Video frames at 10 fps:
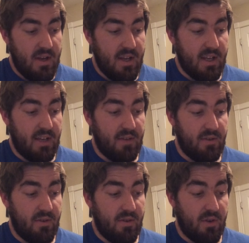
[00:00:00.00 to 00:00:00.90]
It
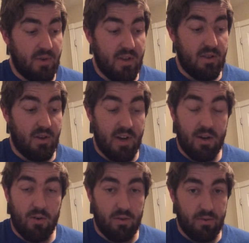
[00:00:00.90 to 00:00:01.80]
killed the great
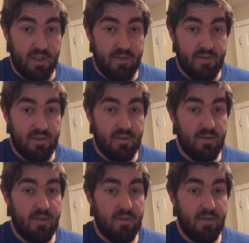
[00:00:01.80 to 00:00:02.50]
coral reefs,